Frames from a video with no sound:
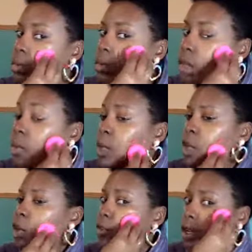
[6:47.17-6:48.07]
I'm
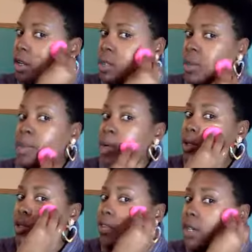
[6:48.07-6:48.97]
looking over here because my mirror
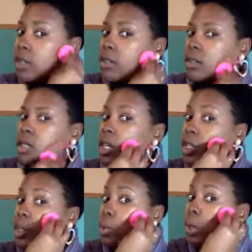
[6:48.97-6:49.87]
is over here, in
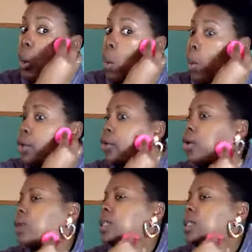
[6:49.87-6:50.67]
case you were wondering what's